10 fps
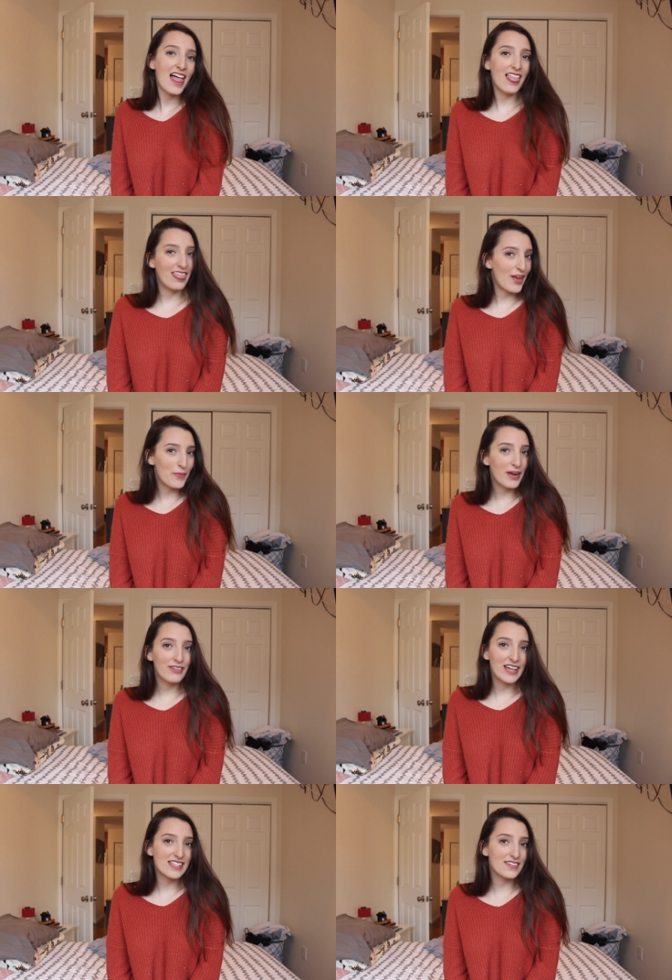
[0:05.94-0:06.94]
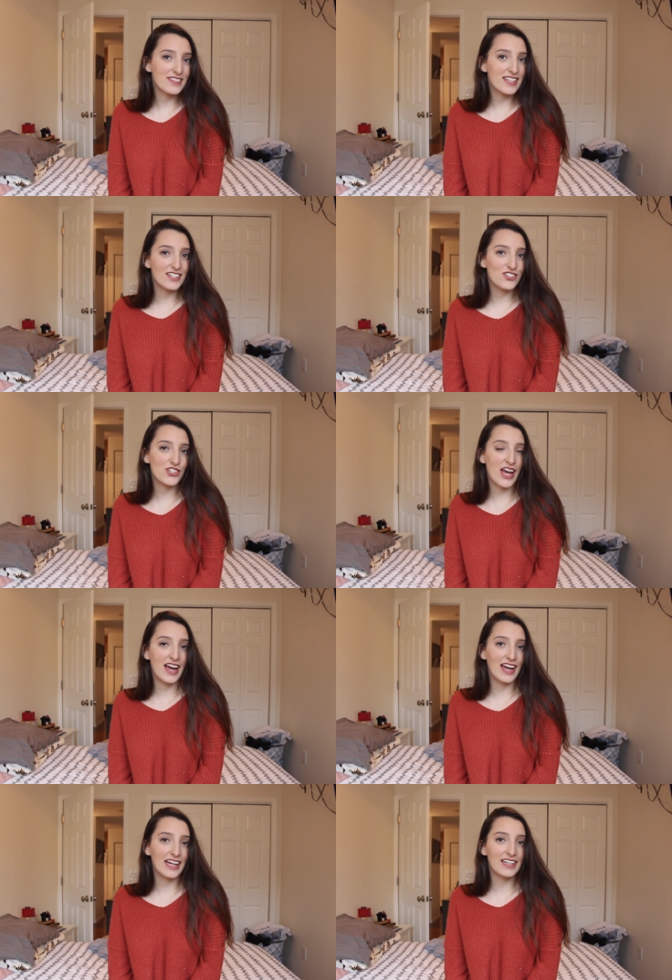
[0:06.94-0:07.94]
Hello my rays of
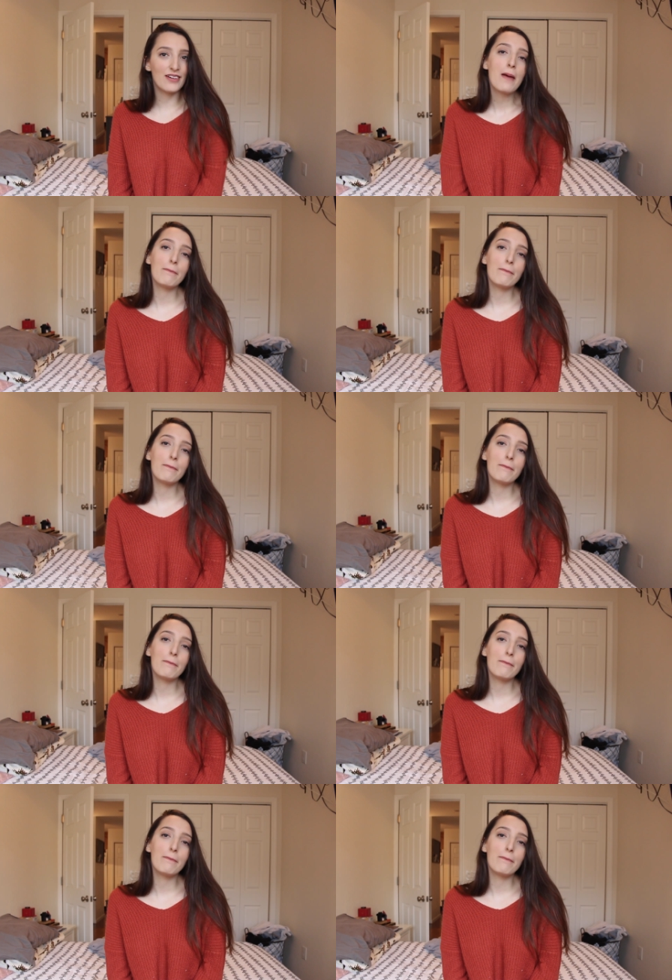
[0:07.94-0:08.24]
sunshine,